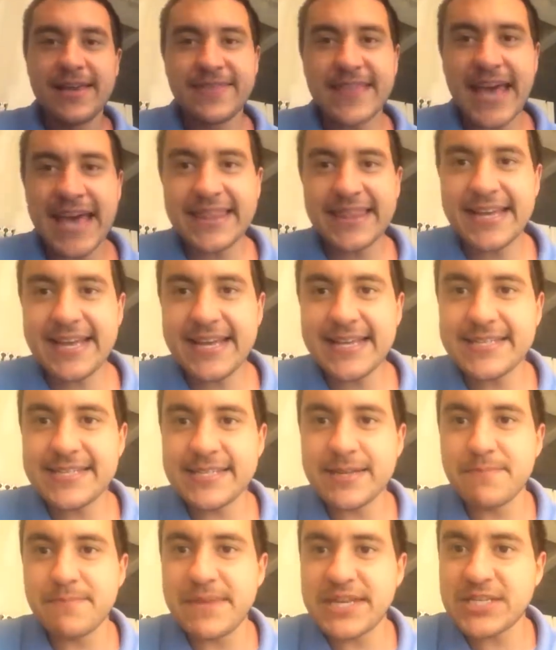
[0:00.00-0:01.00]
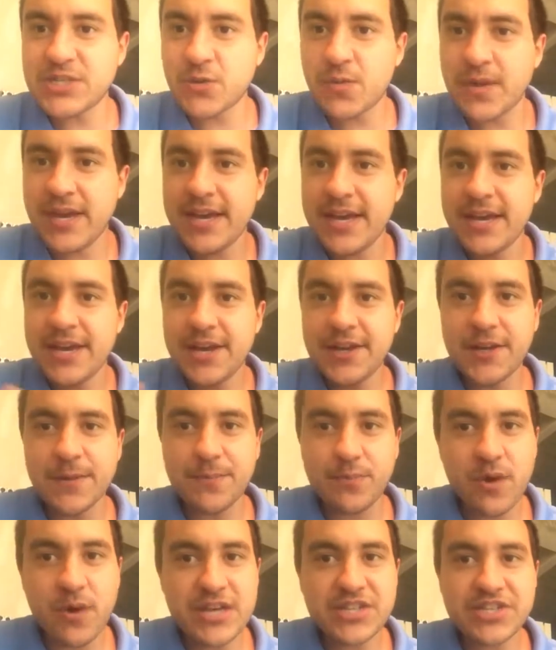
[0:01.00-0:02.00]
That leads to misery,
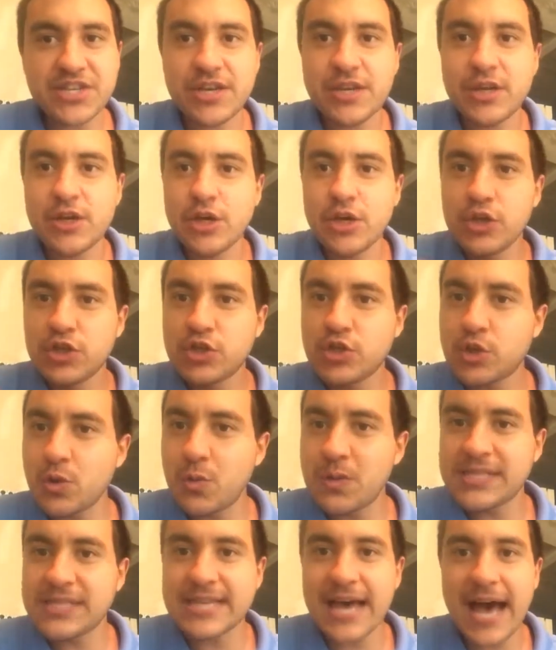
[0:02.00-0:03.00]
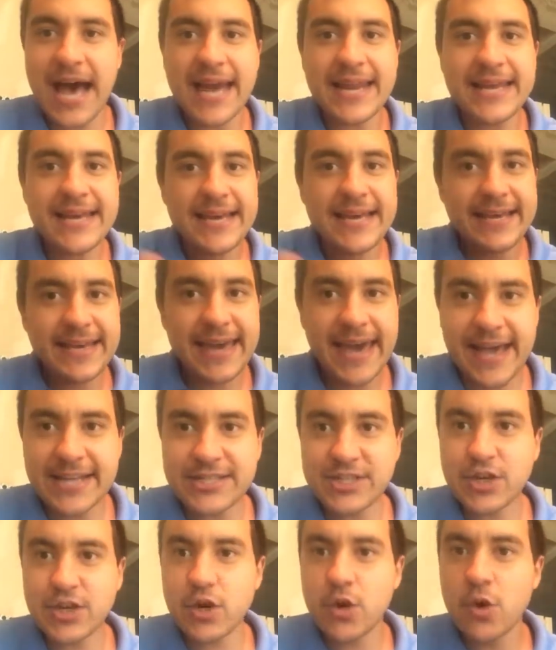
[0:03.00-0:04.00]
depression, suicide,
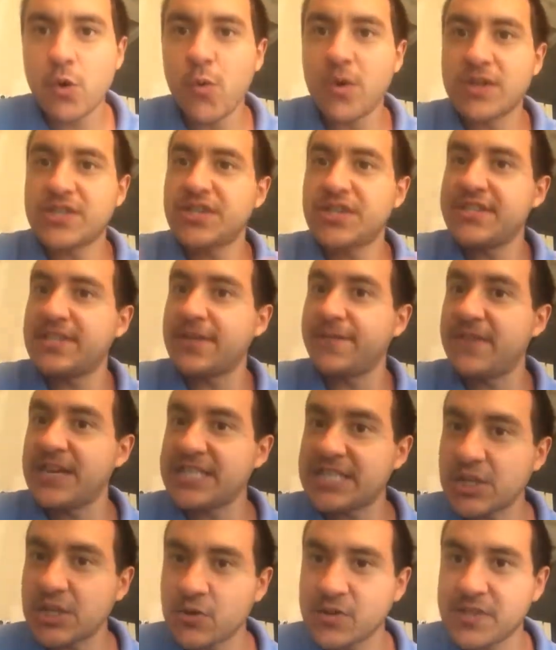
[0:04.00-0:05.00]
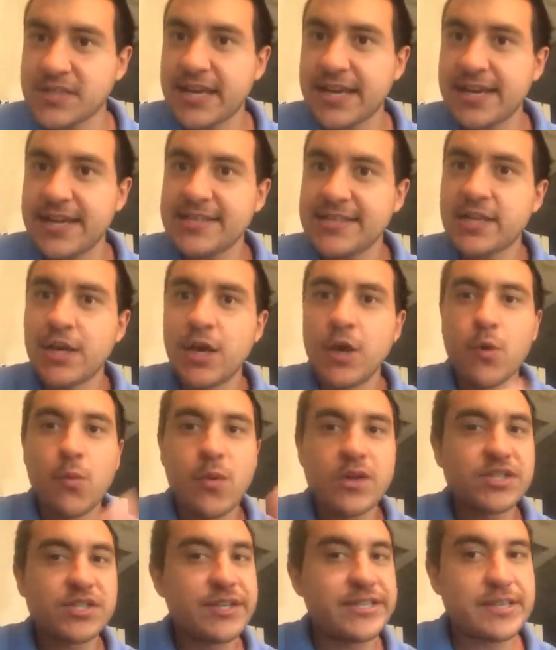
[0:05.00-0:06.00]
cancer, which leads to physical sickness,
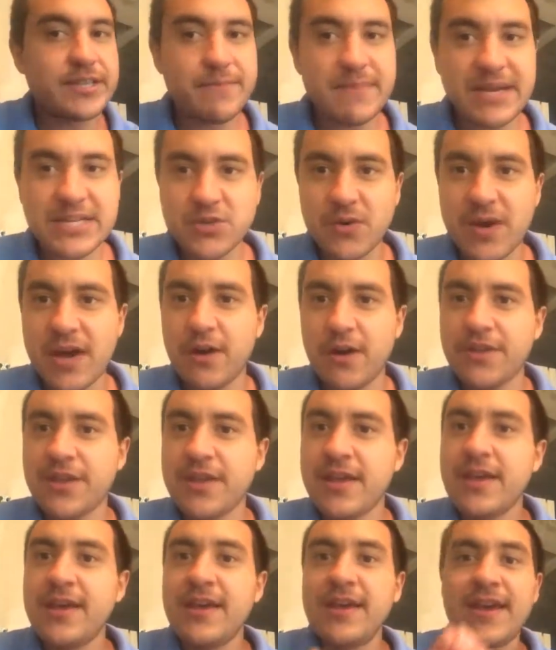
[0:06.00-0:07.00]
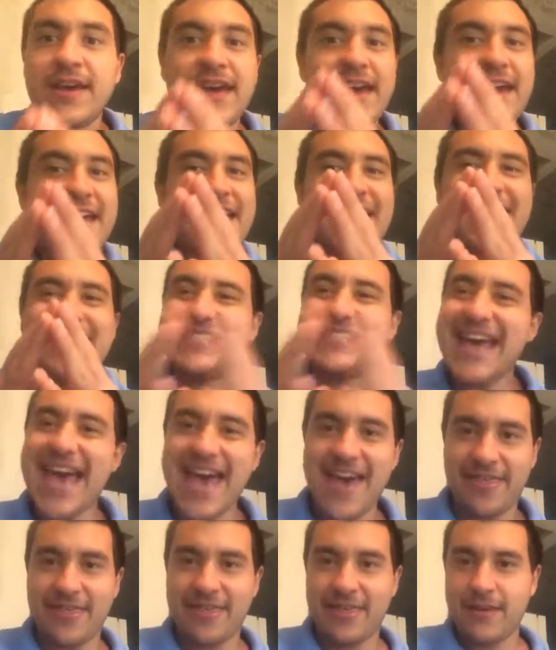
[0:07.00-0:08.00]
which leads to mental health, and
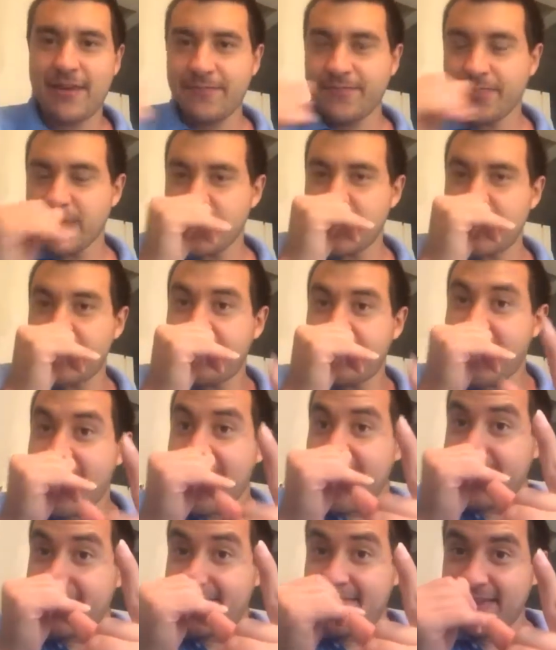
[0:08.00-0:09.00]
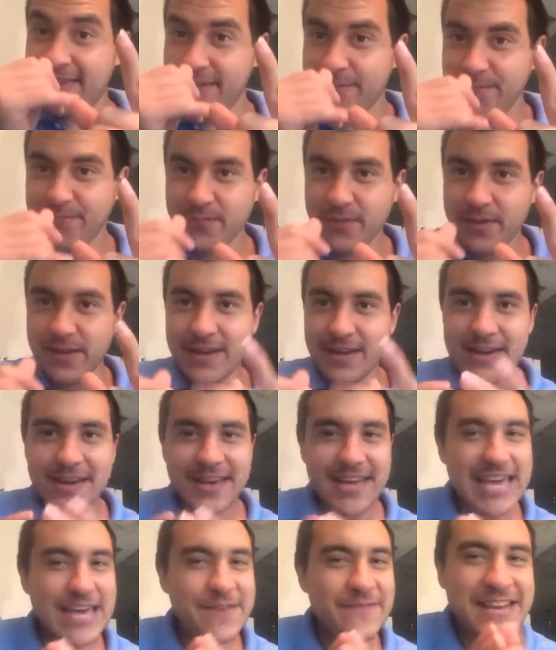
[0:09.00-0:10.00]
death. But faith,
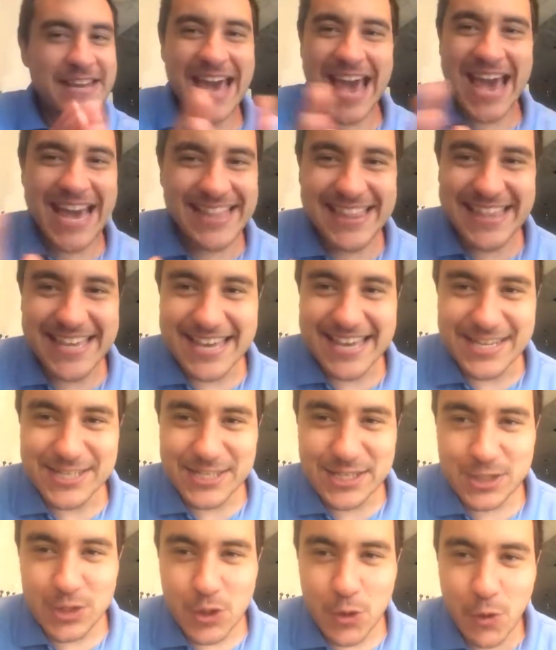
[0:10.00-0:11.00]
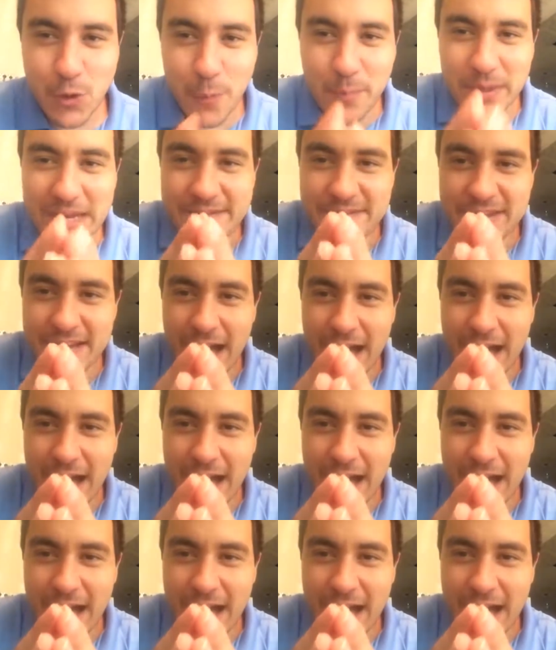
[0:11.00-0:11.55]
even atheists who don't believe in